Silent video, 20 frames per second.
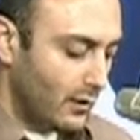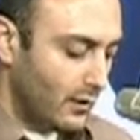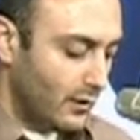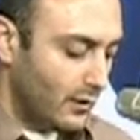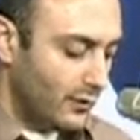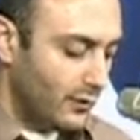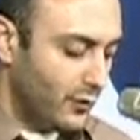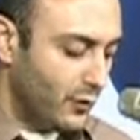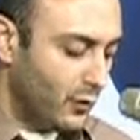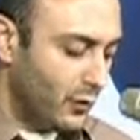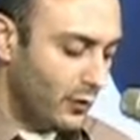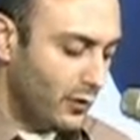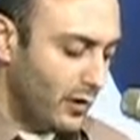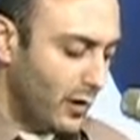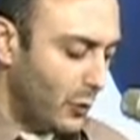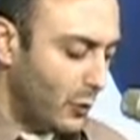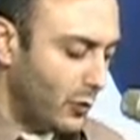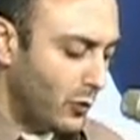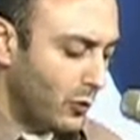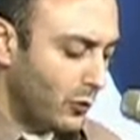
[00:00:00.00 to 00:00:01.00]
if you go,
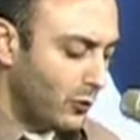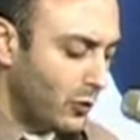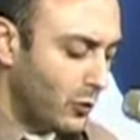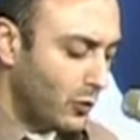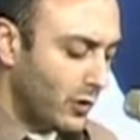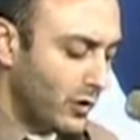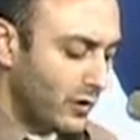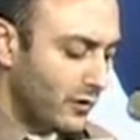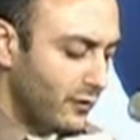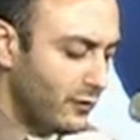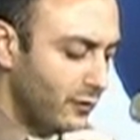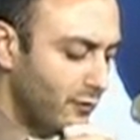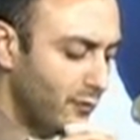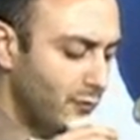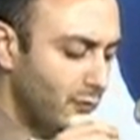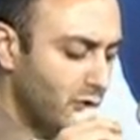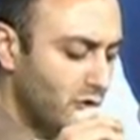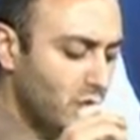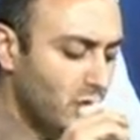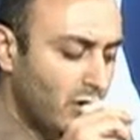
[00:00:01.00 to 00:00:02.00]
we'll go real quickly for
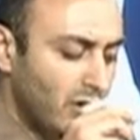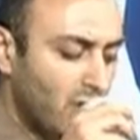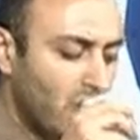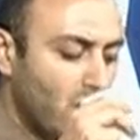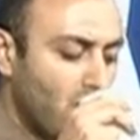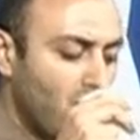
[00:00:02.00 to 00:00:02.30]
verse 1.